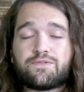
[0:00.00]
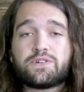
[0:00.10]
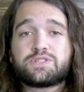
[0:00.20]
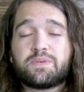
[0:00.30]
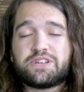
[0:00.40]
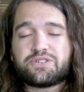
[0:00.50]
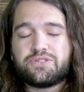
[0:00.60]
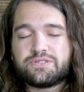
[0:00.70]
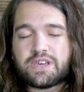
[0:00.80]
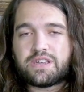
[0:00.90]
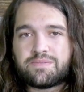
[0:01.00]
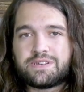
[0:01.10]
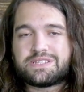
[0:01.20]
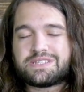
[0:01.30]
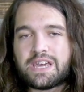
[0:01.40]
The first major news item
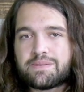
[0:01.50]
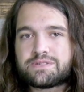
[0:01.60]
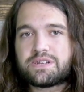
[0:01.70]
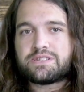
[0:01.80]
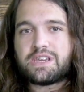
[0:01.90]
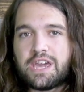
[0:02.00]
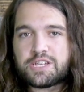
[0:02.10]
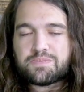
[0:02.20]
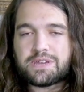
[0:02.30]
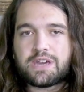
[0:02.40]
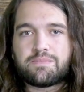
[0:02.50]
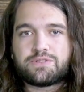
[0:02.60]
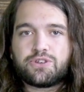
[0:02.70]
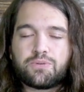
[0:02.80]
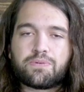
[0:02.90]
is Samsung's
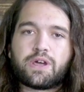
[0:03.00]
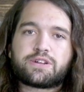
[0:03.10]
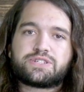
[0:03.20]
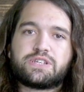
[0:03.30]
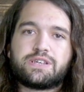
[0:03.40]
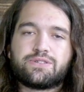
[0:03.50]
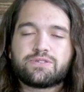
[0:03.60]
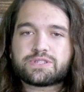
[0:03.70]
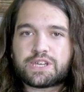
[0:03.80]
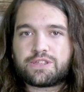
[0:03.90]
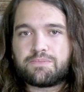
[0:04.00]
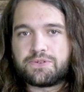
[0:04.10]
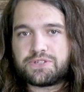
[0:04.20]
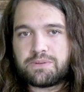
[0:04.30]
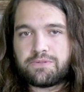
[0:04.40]
HBM2 production. It looks like they're
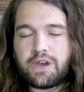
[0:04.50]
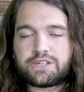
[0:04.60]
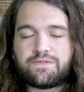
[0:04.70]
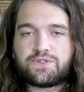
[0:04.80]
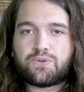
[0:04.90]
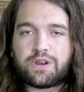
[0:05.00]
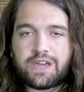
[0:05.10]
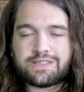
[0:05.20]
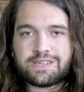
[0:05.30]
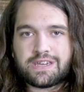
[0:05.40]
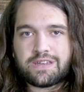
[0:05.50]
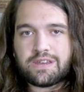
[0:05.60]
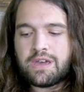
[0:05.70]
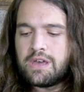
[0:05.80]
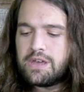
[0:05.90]
boosting production for
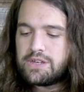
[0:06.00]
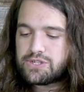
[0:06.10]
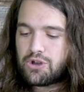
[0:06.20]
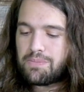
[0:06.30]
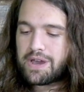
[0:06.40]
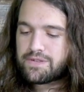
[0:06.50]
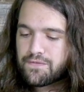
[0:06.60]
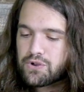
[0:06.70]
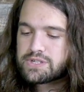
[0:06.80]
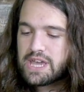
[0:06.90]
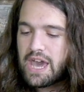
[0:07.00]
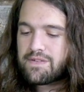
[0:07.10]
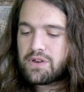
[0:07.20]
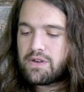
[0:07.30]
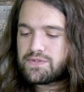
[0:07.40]
2018. So by the first
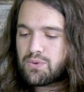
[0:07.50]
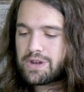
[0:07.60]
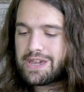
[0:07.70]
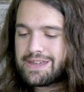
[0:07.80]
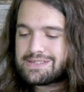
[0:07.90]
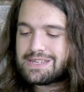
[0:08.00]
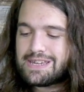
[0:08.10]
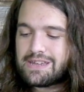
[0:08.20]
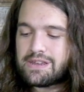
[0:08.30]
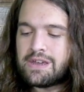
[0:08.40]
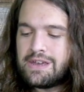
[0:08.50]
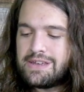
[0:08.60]
half of 2018,